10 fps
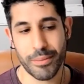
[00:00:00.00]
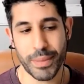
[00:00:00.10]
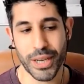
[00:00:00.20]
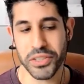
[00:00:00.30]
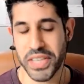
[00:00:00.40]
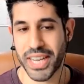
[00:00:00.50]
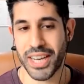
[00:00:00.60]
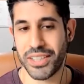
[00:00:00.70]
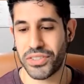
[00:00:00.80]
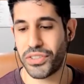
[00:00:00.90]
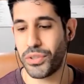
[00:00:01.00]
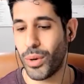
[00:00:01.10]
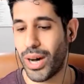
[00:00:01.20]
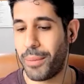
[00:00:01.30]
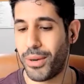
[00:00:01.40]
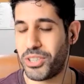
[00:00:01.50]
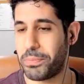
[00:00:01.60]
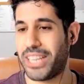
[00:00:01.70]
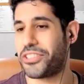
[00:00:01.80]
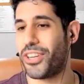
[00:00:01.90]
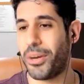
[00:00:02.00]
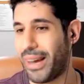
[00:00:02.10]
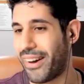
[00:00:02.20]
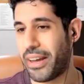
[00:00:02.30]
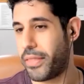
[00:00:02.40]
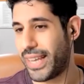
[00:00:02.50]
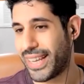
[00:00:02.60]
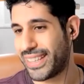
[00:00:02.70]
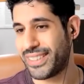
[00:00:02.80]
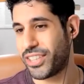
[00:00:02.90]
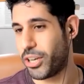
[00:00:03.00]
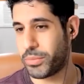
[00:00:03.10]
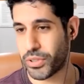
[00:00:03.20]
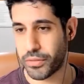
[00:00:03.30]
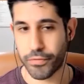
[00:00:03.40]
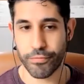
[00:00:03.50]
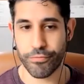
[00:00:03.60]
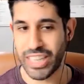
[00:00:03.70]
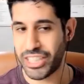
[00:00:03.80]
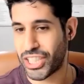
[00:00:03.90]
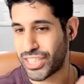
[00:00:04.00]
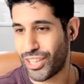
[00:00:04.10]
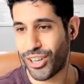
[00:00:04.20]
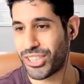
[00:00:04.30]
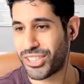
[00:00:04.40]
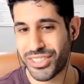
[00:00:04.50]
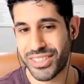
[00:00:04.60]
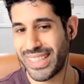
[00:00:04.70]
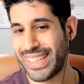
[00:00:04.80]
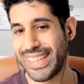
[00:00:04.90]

because it cuts to what I'm most passionate about, I think, in terms of reaching the lost